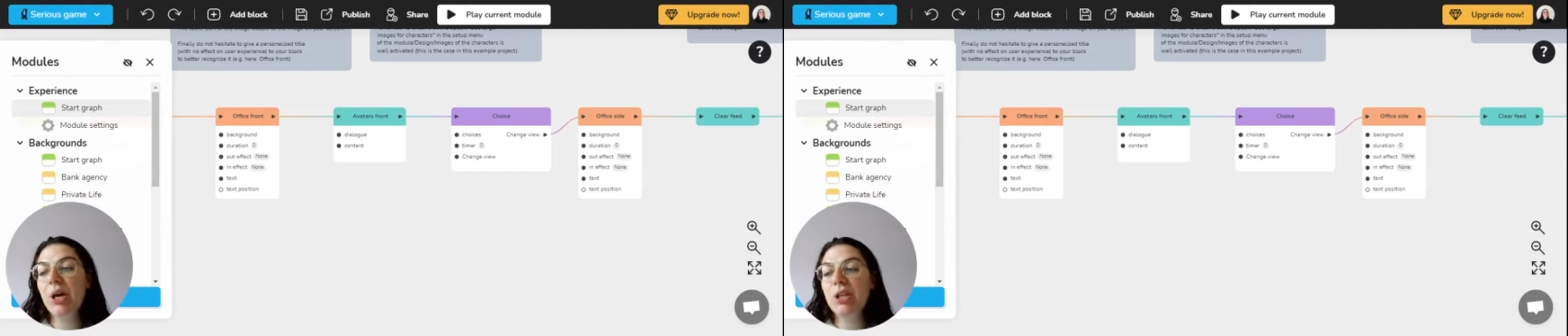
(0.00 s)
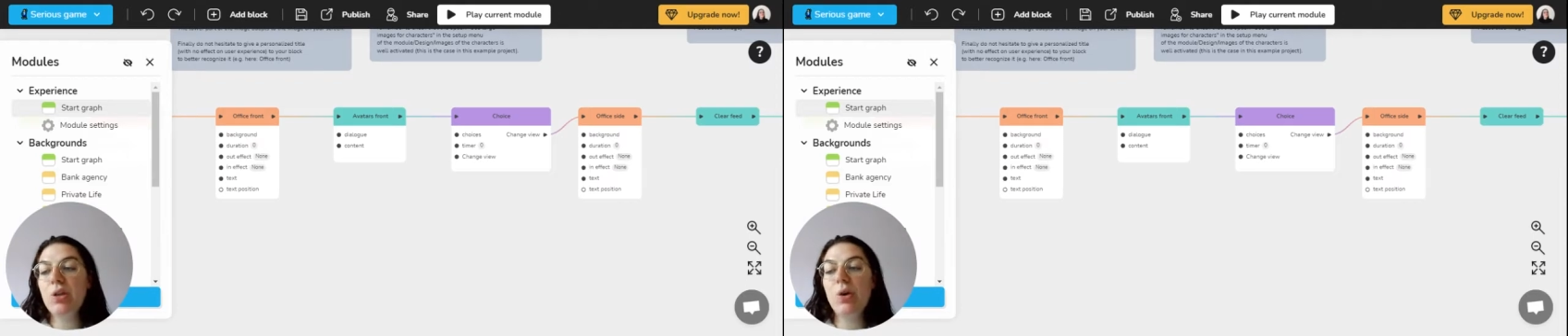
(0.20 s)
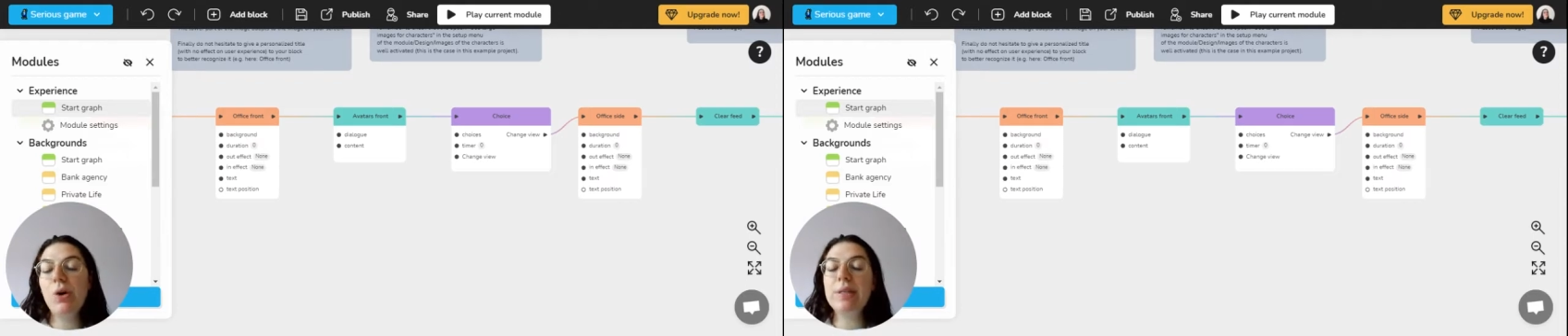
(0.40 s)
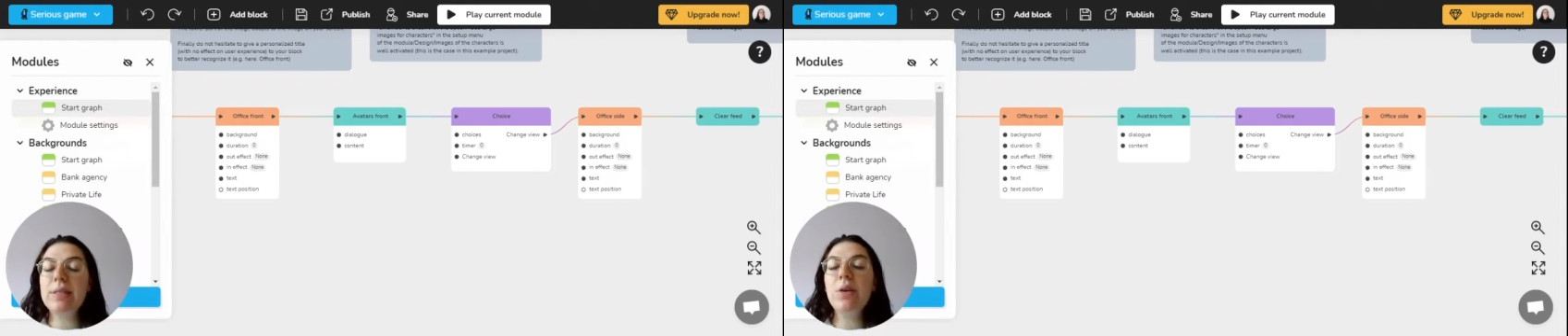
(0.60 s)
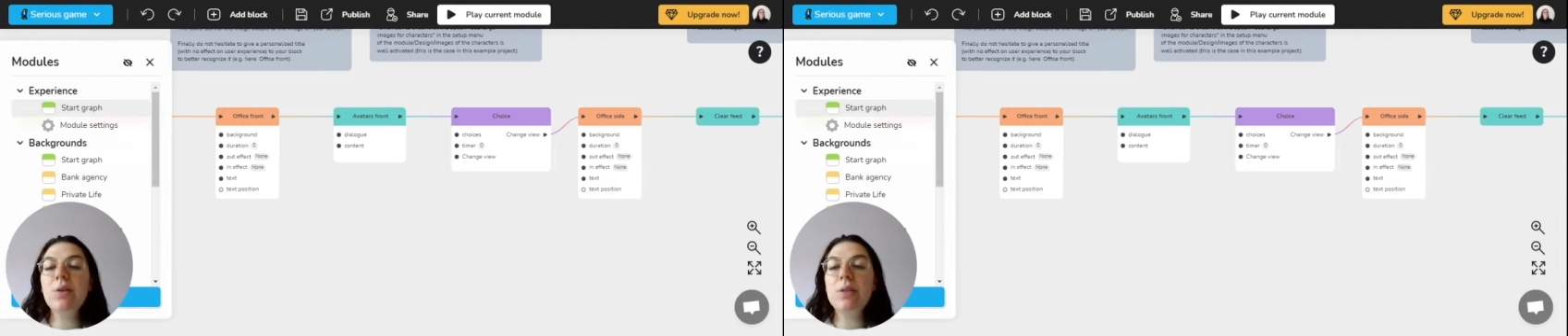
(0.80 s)
So a
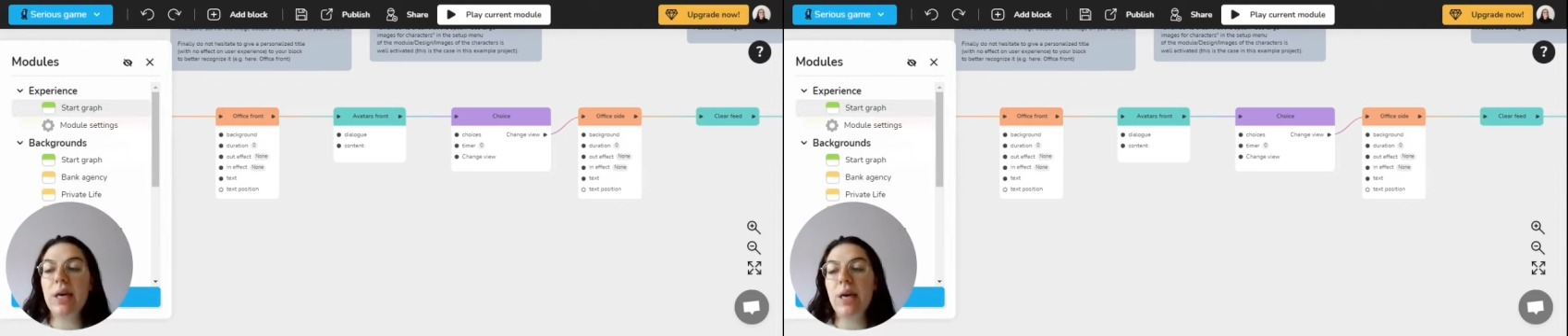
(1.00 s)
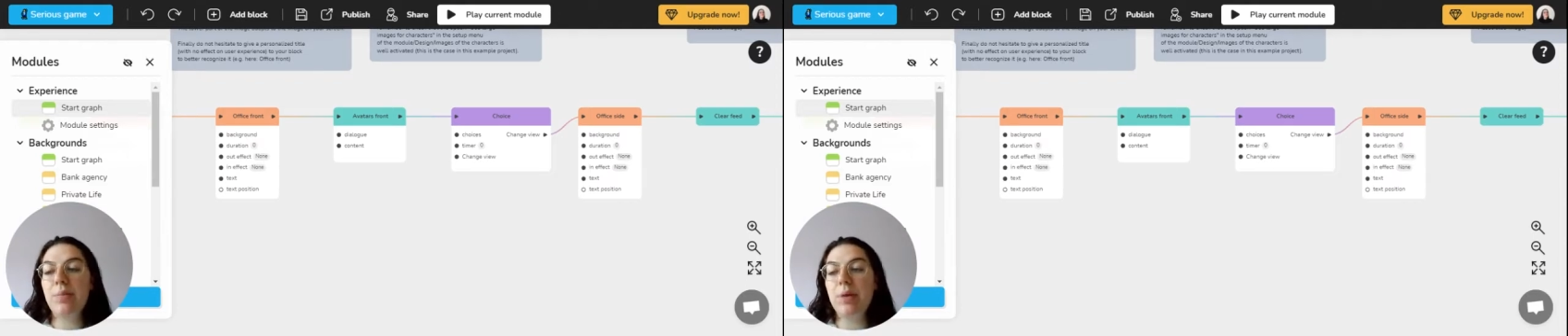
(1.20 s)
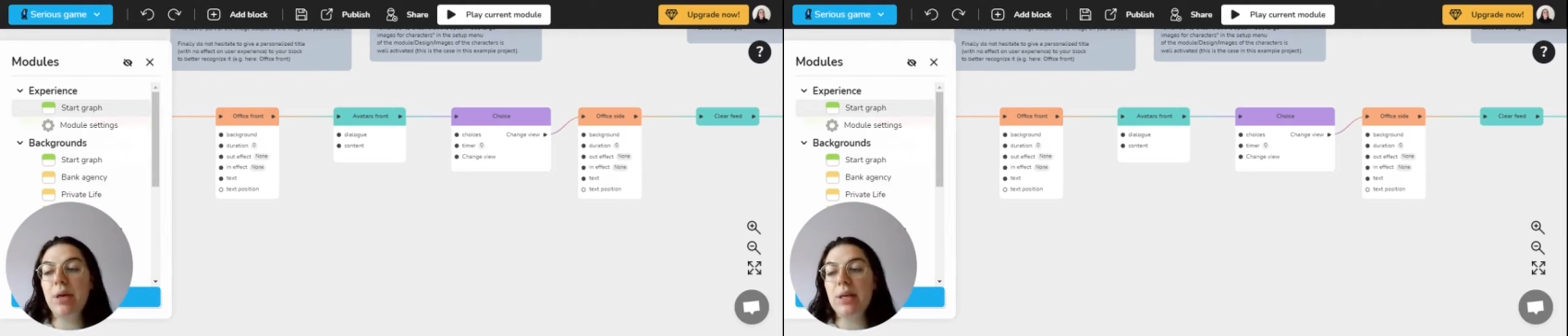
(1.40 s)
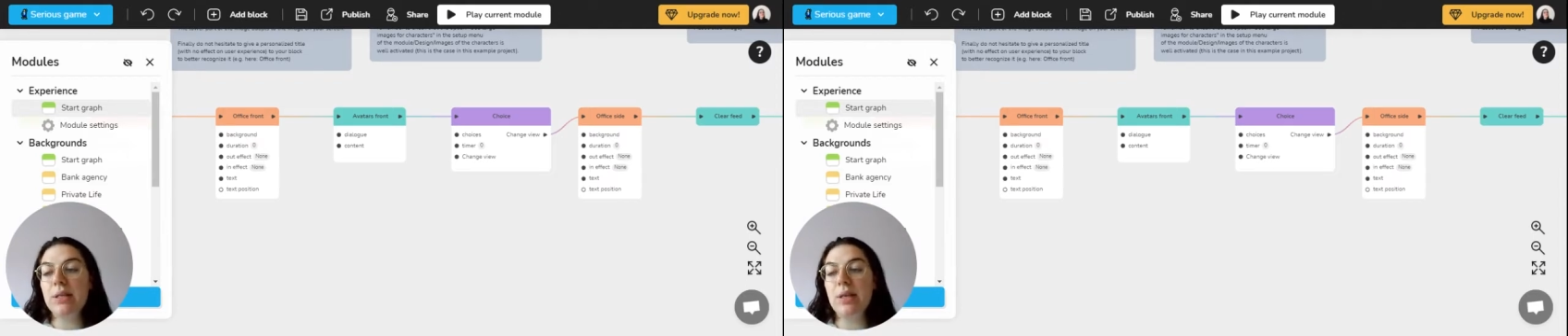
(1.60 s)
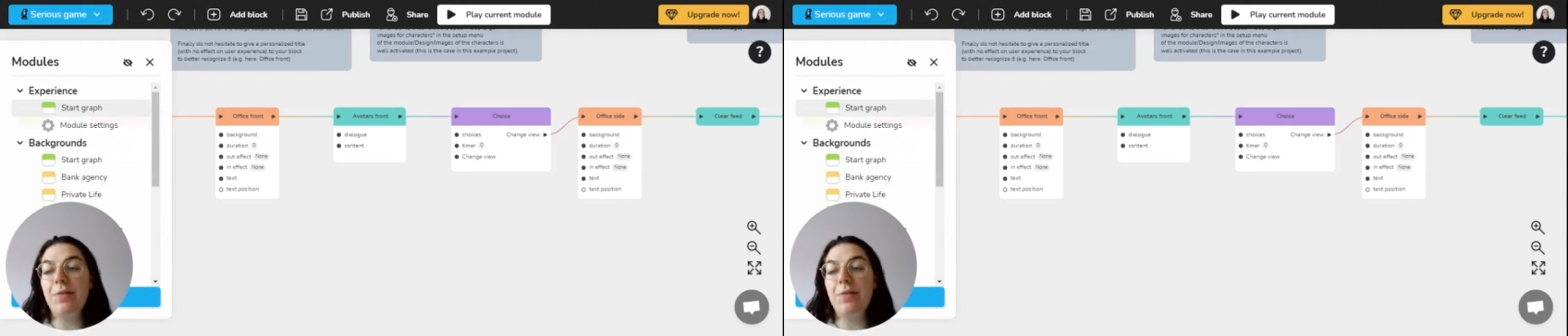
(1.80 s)
serious game is